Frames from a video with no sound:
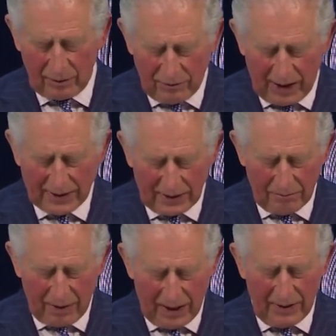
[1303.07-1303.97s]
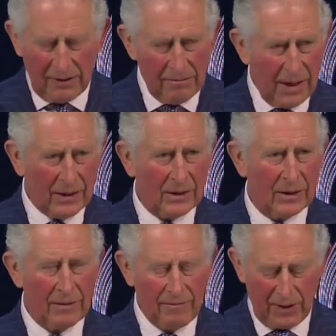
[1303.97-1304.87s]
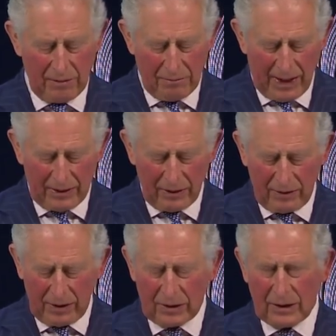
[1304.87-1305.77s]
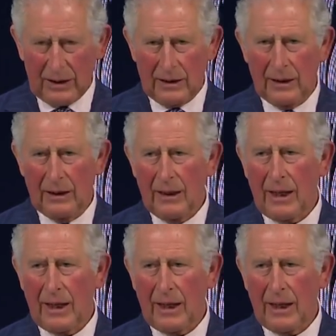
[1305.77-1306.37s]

provided by the immense biodiversity